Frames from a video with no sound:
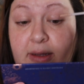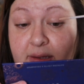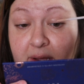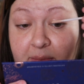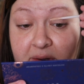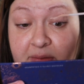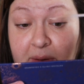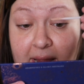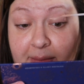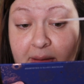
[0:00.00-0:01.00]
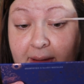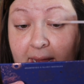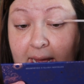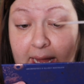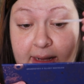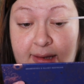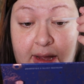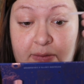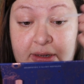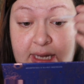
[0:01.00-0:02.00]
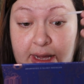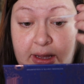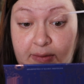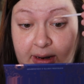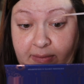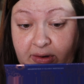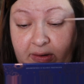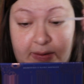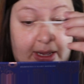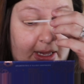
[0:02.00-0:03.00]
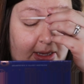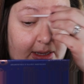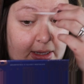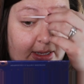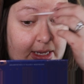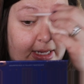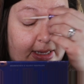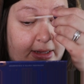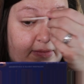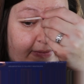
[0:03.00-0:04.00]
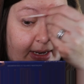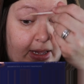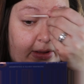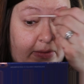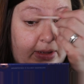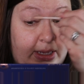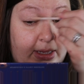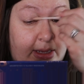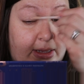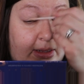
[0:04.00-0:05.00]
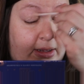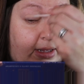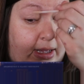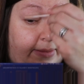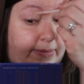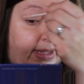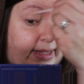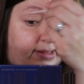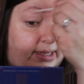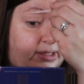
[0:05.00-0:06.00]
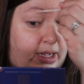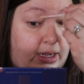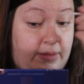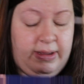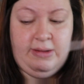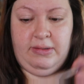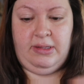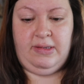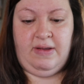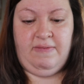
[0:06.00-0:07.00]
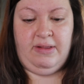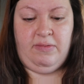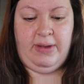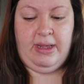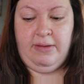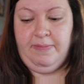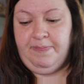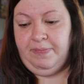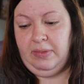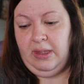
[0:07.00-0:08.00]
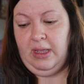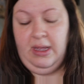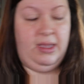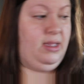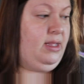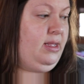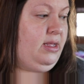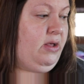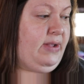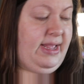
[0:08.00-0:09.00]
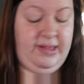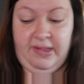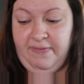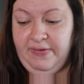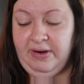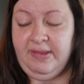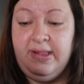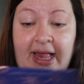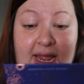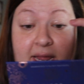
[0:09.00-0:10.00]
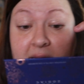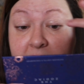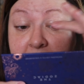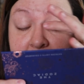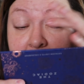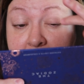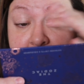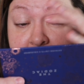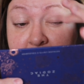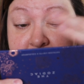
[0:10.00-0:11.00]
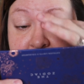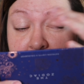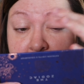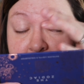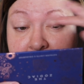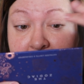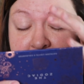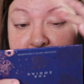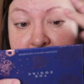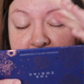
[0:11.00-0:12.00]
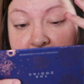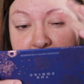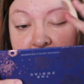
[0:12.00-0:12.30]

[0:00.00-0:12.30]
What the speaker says: So I'm just priming my eyes. I will tell you what I'm doing in this video as I talk about stuff as well. Okay, so the first thing I thought I would talk about is